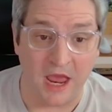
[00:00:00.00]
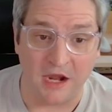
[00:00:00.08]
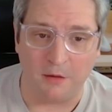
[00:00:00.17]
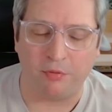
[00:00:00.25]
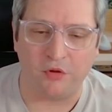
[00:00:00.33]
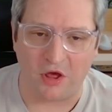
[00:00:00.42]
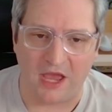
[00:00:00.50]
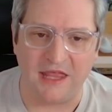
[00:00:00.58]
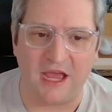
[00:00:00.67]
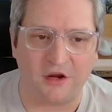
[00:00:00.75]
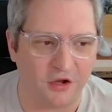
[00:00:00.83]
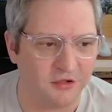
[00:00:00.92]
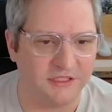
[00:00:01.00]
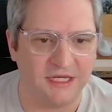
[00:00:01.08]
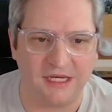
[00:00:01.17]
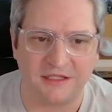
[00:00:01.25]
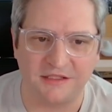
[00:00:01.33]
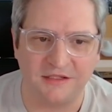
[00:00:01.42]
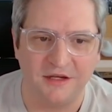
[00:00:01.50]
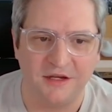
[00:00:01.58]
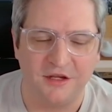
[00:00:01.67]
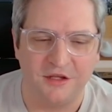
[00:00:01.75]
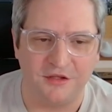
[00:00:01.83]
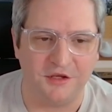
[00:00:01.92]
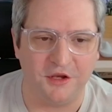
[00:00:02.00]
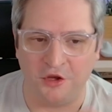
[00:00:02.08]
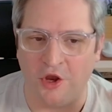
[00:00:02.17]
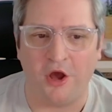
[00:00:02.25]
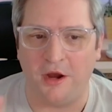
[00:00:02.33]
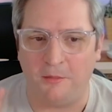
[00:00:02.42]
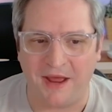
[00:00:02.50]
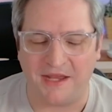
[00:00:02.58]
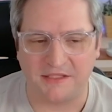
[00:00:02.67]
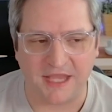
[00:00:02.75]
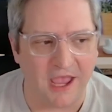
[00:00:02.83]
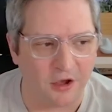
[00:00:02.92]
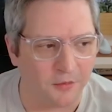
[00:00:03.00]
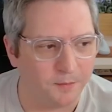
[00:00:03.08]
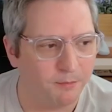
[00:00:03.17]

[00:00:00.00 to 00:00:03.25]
apply that context on a mass scale.